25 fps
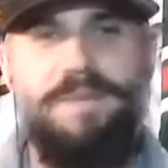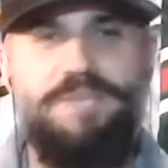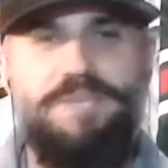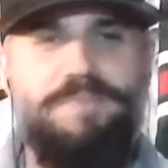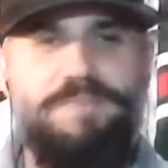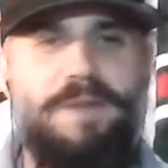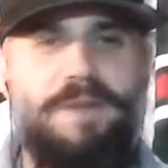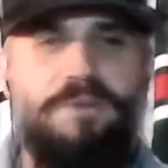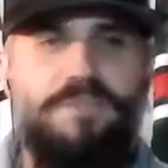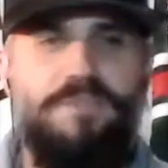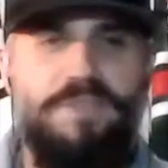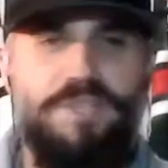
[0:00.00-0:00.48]
much
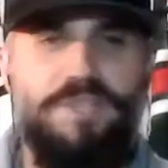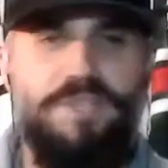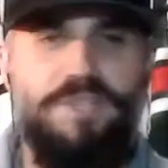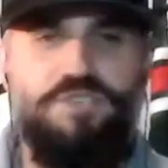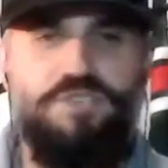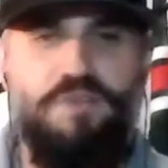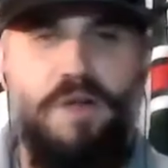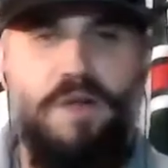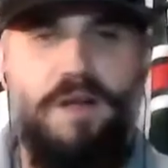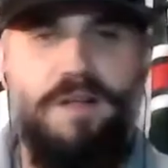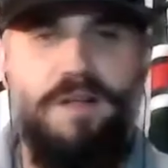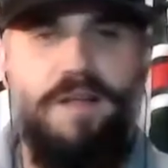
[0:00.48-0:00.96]
better than the
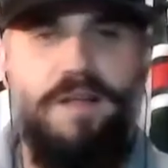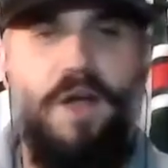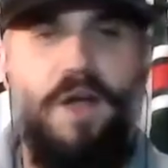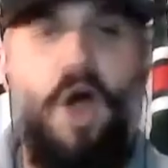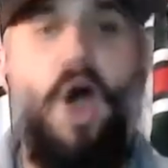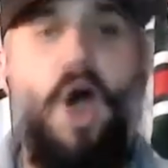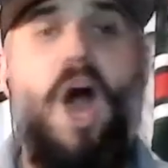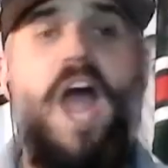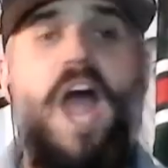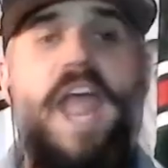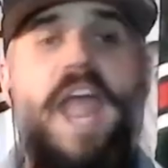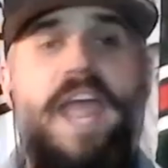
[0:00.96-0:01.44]
strong.
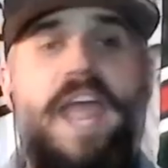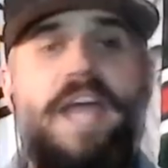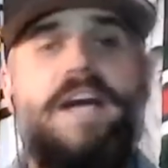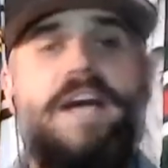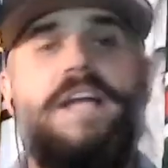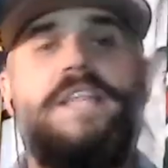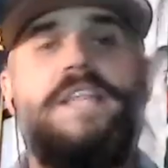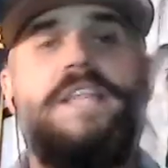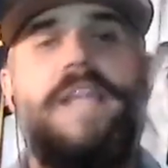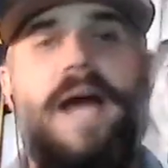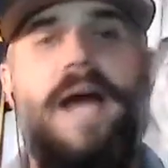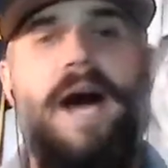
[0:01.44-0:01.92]
Oh,
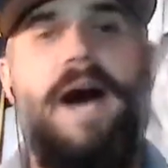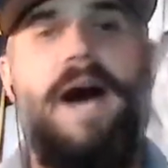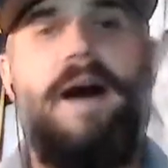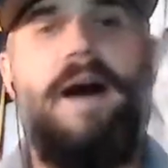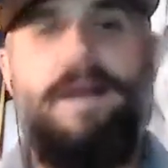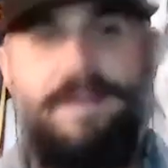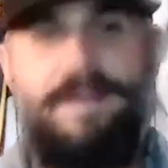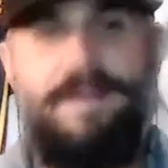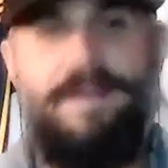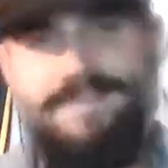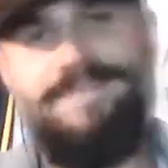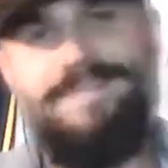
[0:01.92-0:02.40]
hell no.
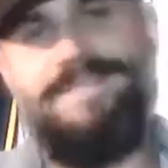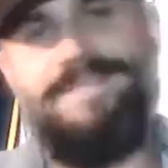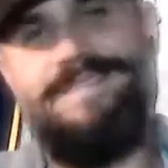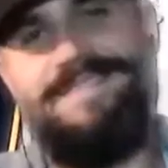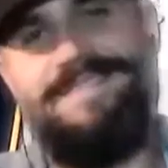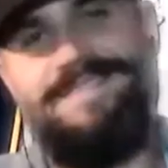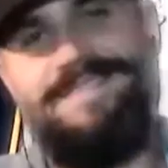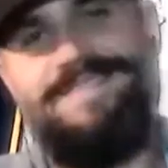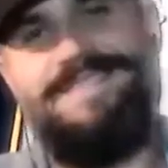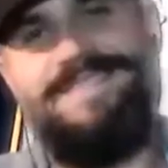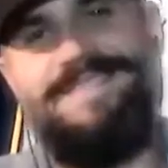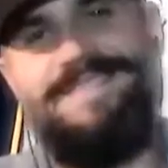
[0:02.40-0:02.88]

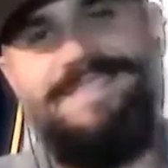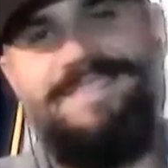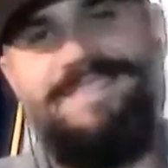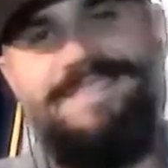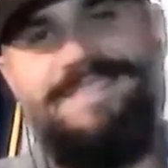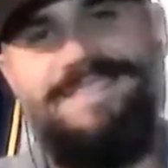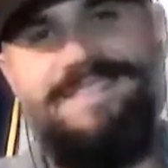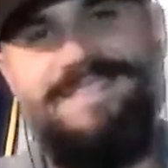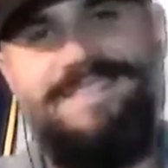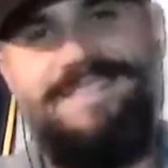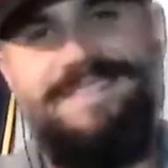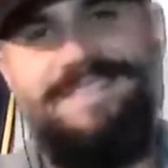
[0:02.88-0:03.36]

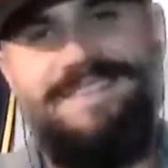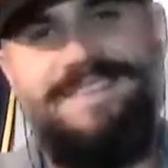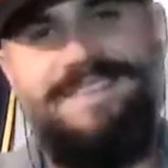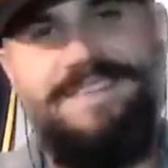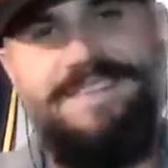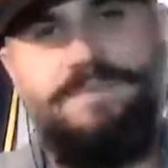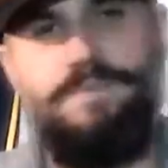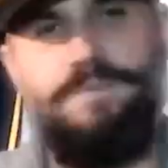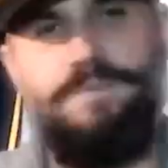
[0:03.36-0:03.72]
It's much